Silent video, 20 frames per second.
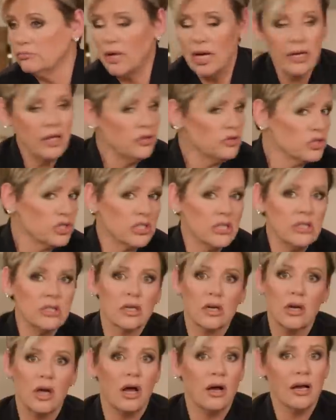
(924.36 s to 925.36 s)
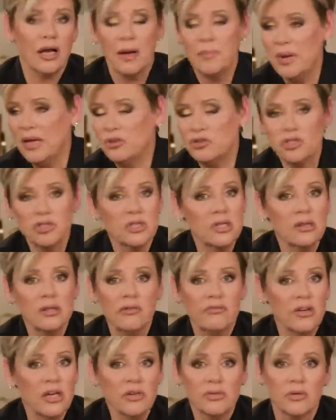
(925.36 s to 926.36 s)
Not interested in the clock. I'm interested in
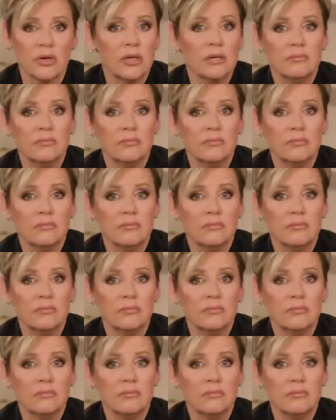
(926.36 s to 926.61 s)
the victory.